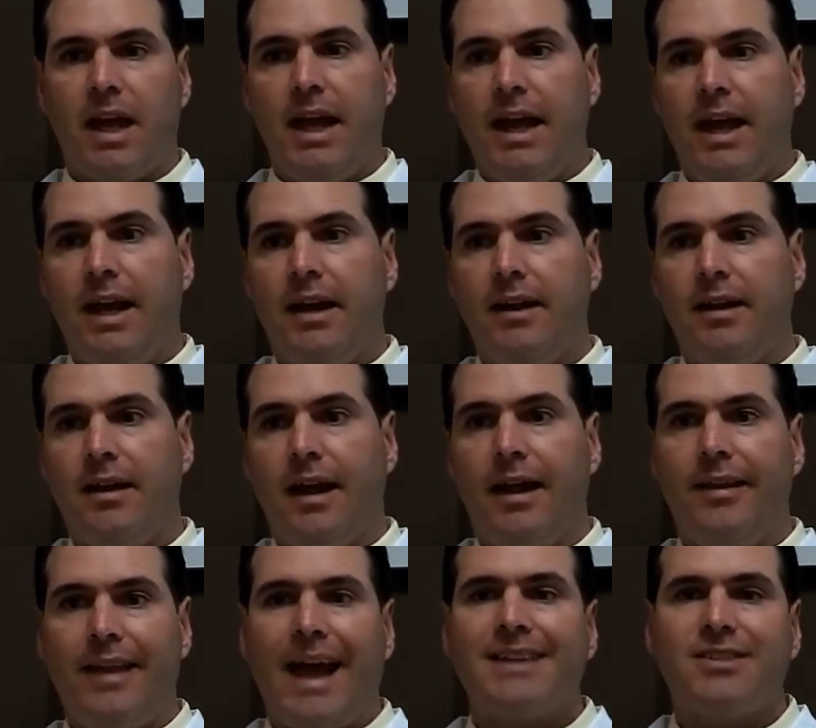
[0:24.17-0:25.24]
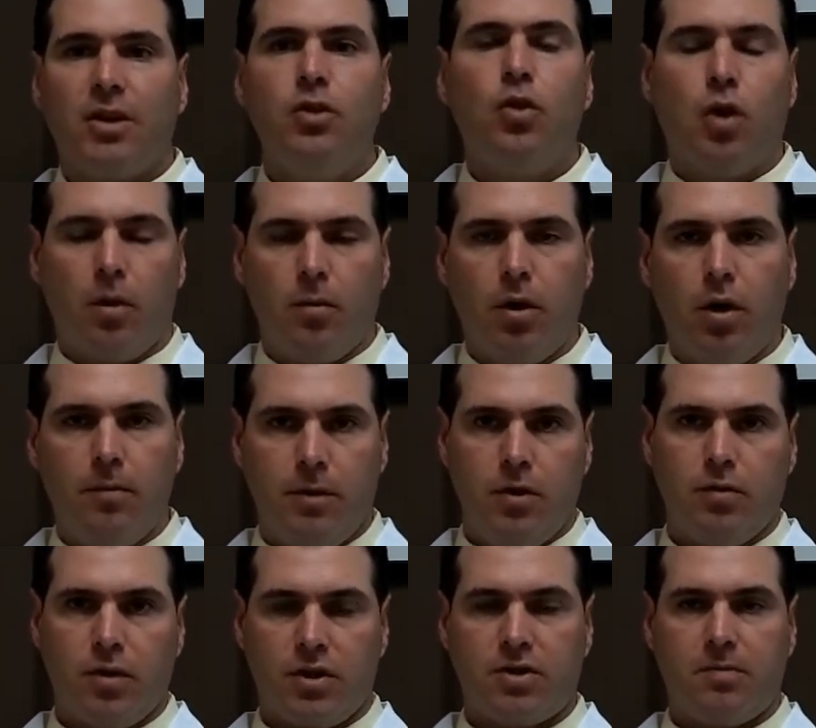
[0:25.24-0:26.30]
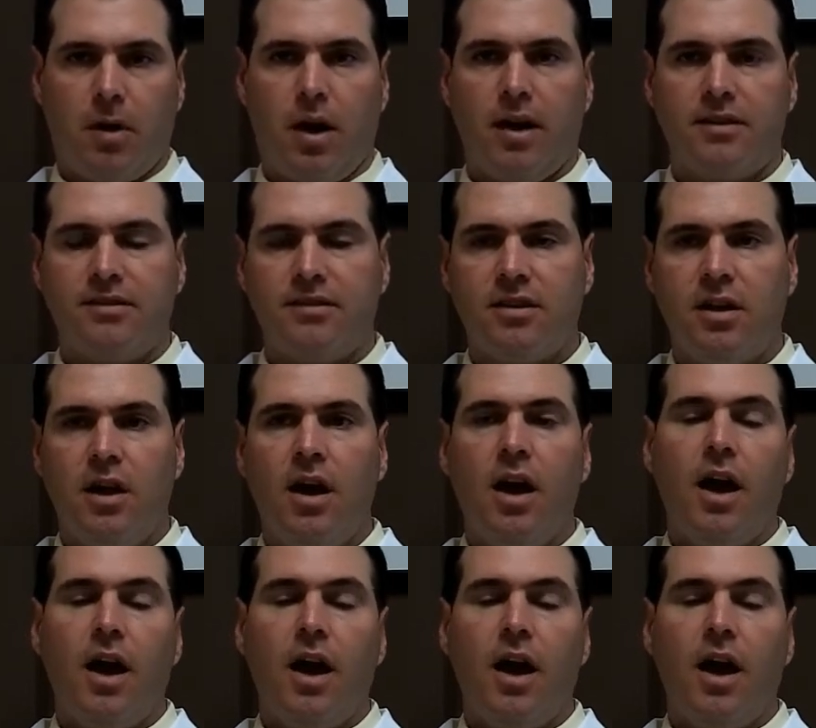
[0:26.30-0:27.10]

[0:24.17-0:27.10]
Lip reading: And that's a normal immune response.